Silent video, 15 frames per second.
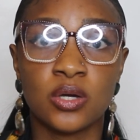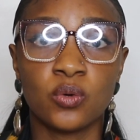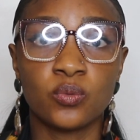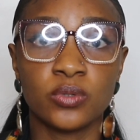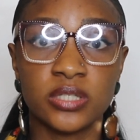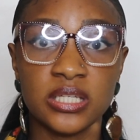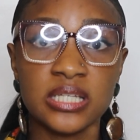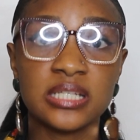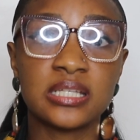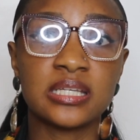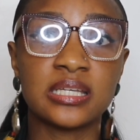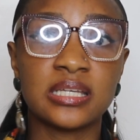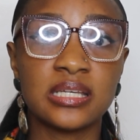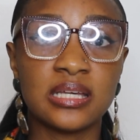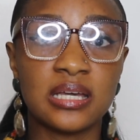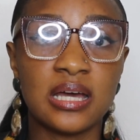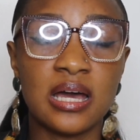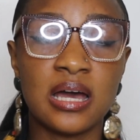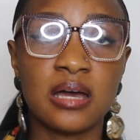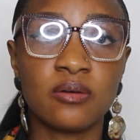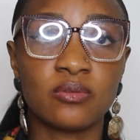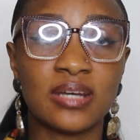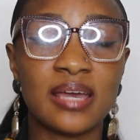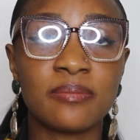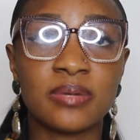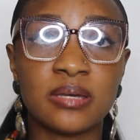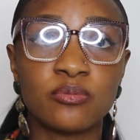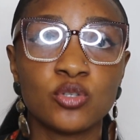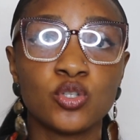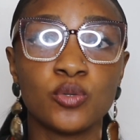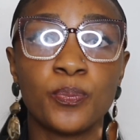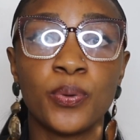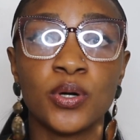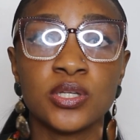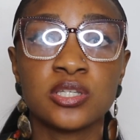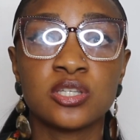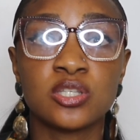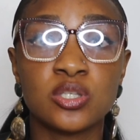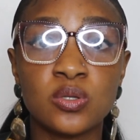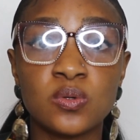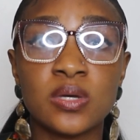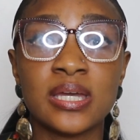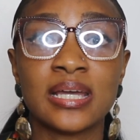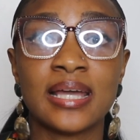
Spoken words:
will I be able to pursue a